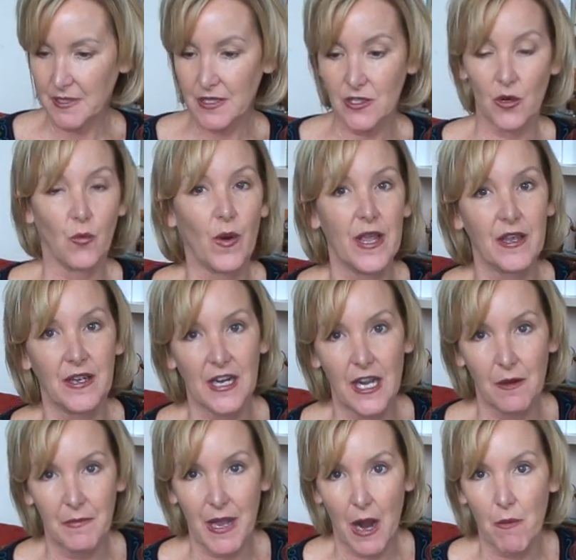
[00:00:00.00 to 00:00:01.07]
Is there a way you can
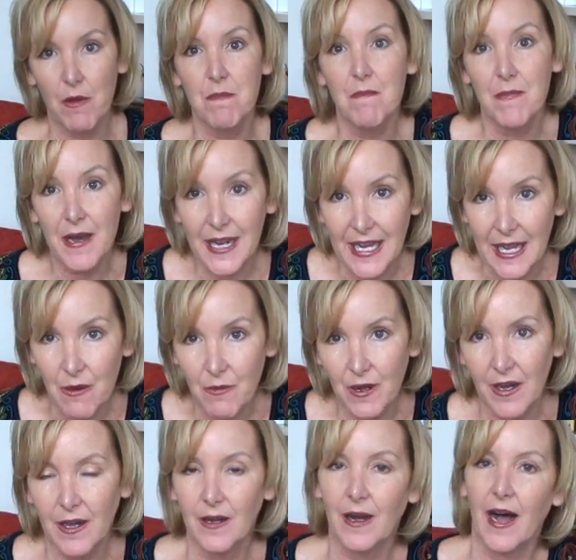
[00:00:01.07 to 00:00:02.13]
help me out with money? Well,